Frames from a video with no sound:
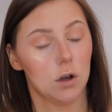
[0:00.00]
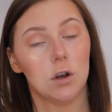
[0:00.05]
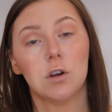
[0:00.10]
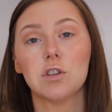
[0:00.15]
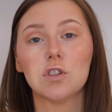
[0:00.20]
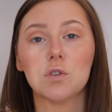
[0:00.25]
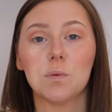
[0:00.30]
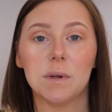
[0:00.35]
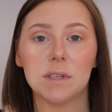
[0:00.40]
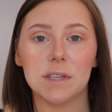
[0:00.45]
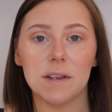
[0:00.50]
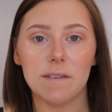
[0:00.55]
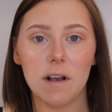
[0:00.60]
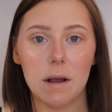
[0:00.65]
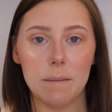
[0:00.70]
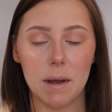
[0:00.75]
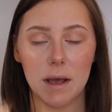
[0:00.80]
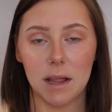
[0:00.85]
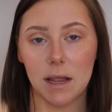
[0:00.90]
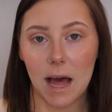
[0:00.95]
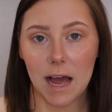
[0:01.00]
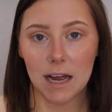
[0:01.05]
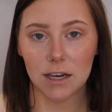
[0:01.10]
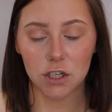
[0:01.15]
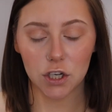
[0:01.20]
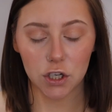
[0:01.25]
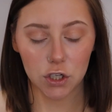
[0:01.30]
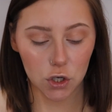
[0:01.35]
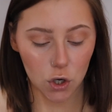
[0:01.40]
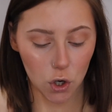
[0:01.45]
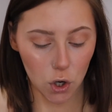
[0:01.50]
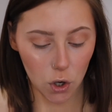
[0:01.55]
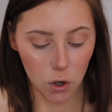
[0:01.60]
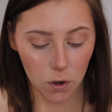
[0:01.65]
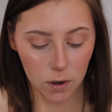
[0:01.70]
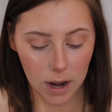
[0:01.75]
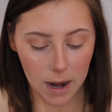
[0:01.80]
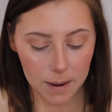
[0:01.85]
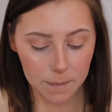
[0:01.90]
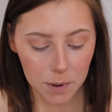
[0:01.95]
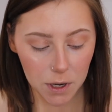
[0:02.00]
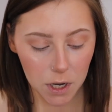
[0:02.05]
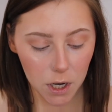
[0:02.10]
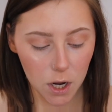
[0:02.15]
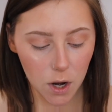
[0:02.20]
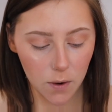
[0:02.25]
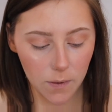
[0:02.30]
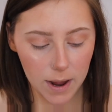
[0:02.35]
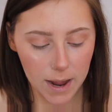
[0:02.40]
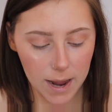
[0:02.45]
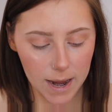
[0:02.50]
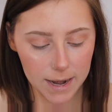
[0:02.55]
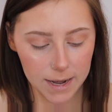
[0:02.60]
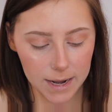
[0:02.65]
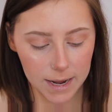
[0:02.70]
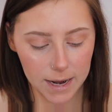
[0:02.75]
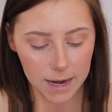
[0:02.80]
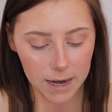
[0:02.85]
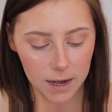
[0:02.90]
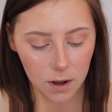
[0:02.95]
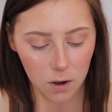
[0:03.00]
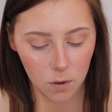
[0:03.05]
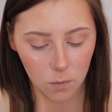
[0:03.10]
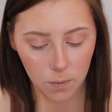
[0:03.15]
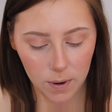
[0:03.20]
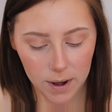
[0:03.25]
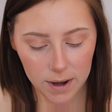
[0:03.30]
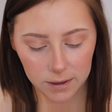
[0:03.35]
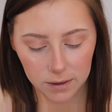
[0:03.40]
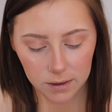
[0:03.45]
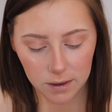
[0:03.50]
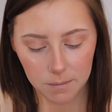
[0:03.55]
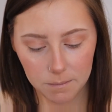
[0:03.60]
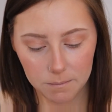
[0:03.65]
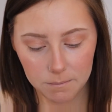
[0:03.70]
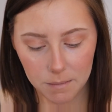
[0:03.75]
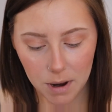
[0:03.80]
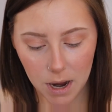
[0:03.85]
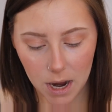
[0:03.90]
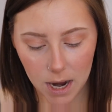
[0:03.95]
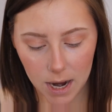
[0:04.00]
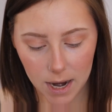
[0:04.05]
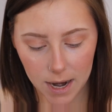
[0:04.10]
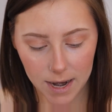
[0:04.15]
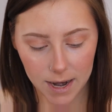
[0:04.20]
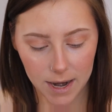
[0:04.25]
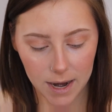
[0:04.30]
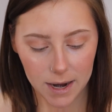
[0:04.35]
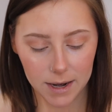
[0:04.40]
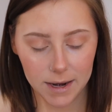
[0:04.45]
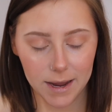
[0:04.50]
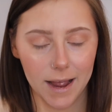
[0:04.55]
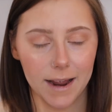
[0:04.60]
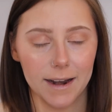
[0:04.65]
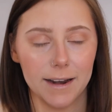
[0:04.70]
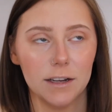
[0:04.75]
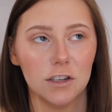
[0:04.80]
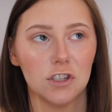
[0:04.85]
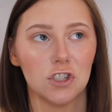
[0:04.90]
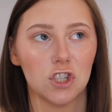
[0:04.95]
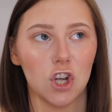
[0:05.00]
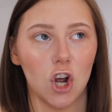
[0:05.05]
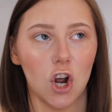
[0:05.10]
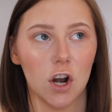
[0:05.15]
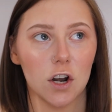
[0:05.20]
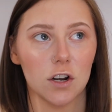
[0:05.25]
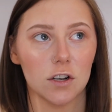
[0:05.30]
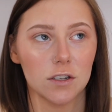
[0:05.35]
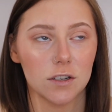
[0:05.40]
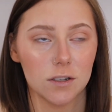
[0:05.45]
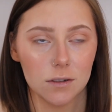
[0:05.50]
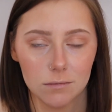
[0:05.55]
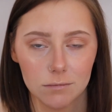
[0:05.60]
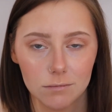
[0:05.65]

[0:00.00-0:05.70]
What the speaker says: So once I've got my lashes curled, I'm going to go ahead in with my, again, Tarte.